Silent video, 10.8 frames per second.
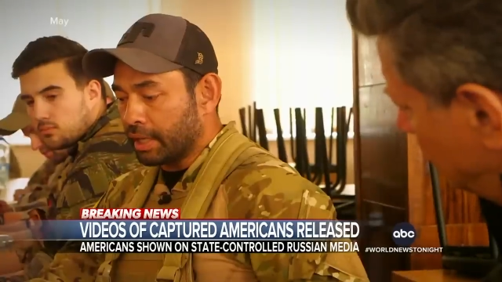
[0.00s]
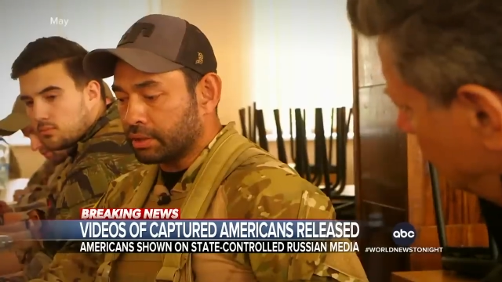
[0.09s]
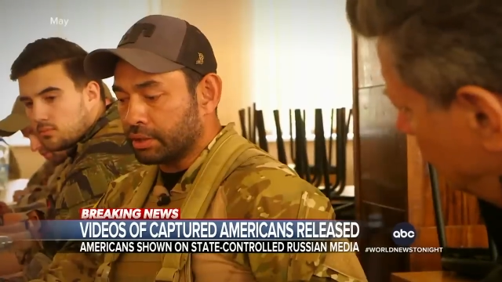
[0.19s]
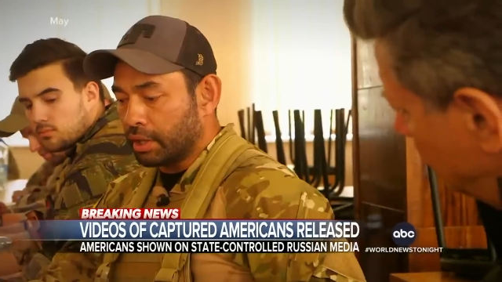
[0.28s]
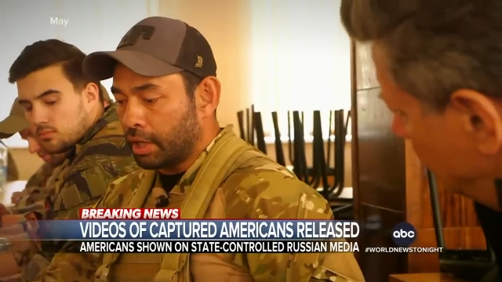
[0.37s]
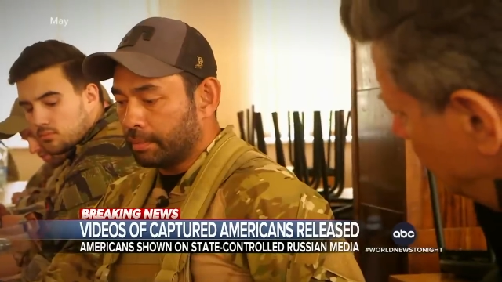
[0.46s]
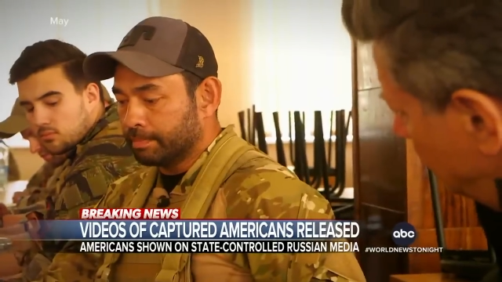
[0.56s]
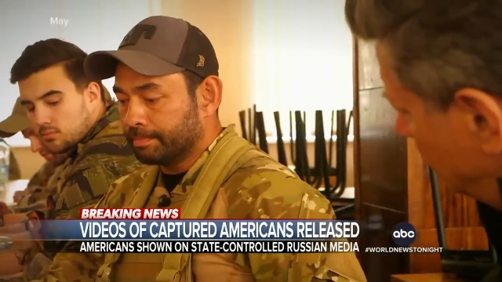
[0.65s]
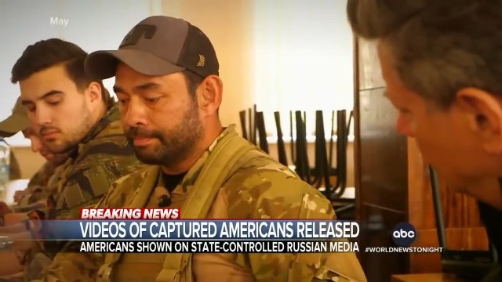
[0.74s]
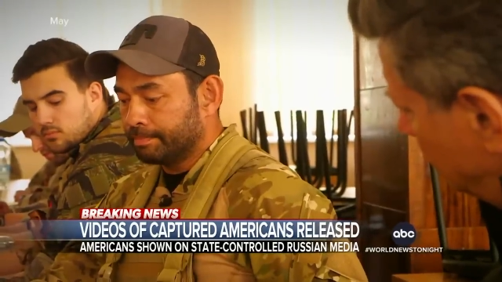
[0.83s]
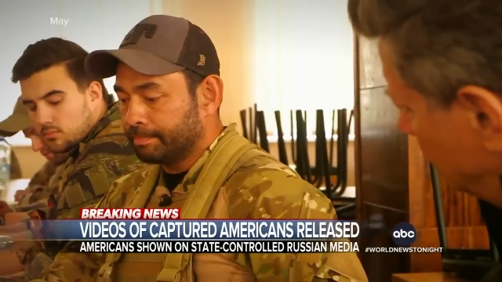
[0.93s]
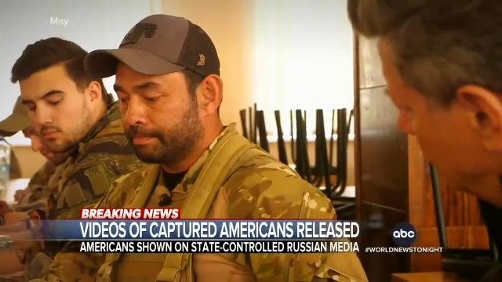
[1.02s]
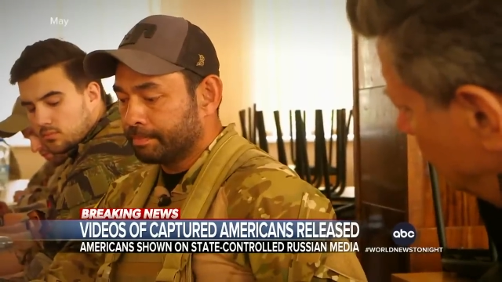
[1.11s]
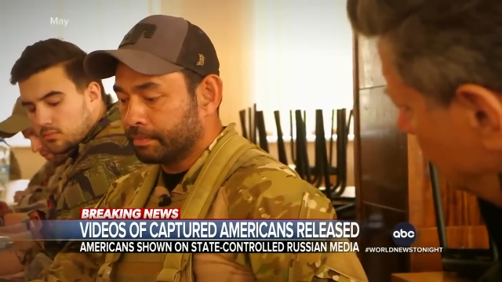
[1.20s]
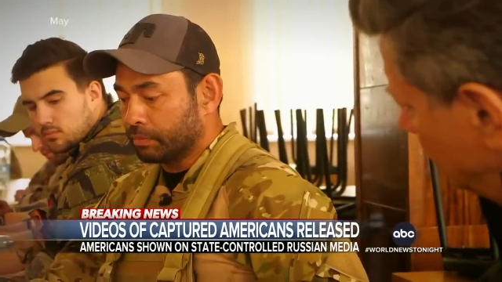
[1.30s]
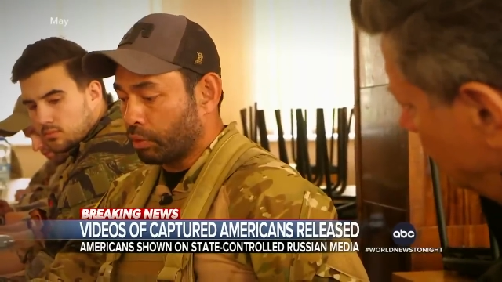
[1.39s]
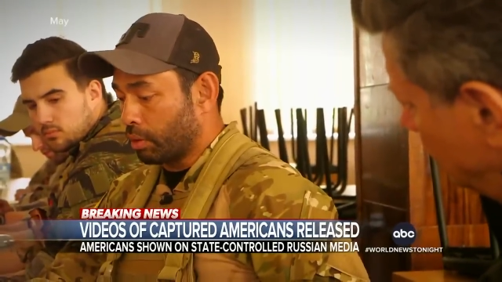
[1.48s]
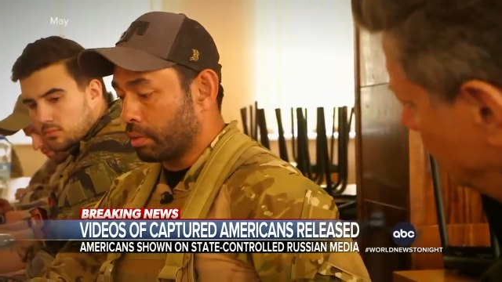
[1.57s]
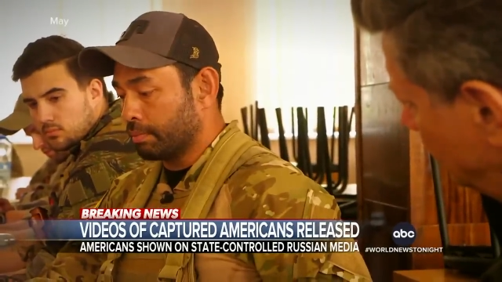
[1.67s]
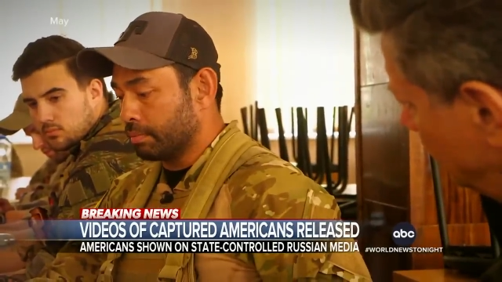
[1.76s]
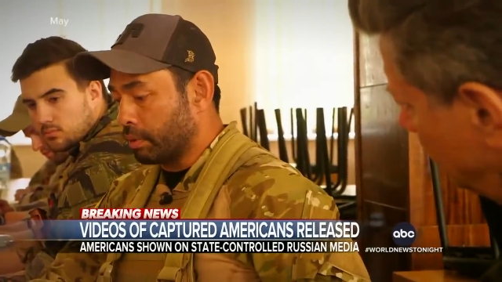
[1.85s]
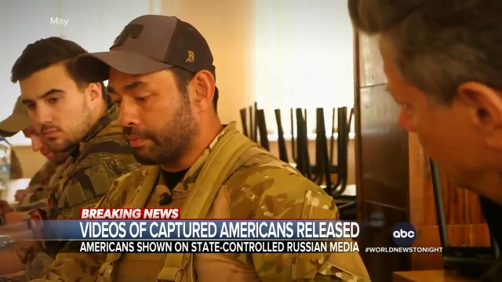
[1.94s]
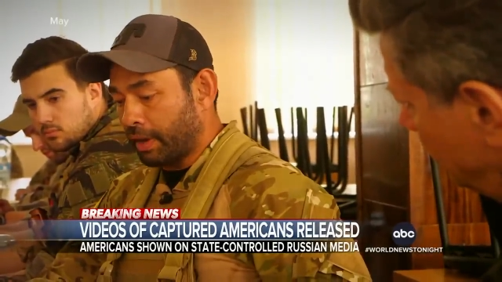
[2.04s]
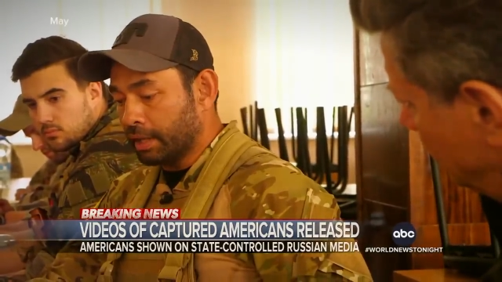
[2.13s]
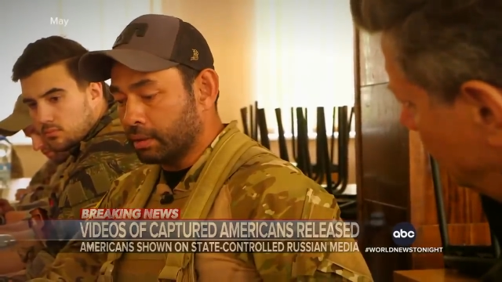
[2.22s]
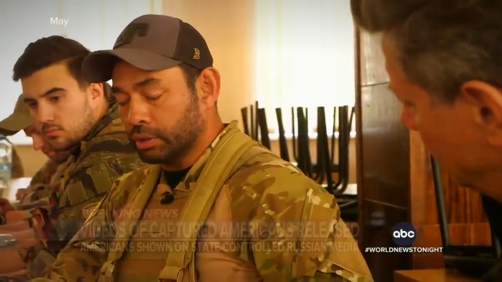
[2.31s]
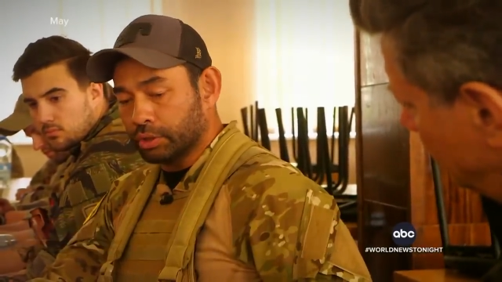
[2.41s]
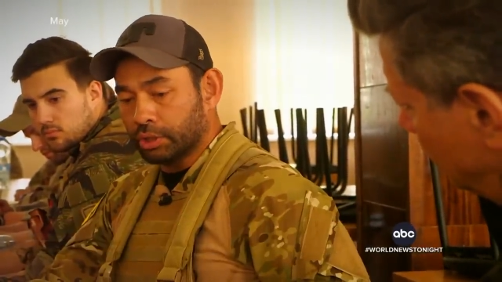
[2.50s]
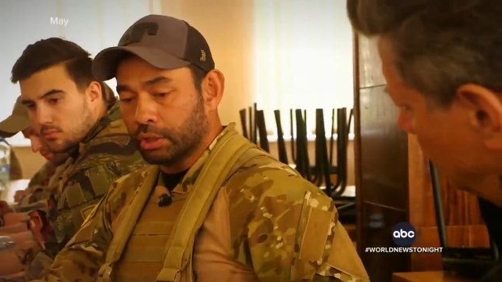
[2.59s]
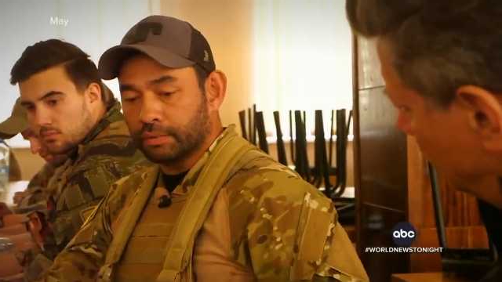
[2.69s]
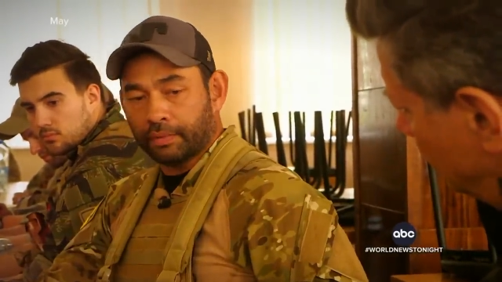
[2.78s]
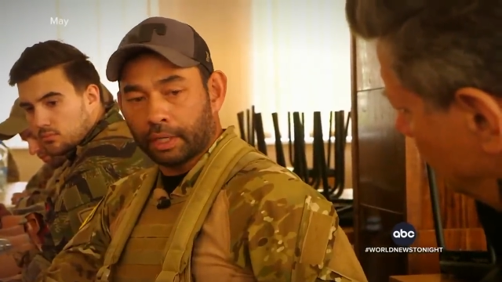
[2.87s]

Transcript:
Speaker 1: that um, their, their fight is a just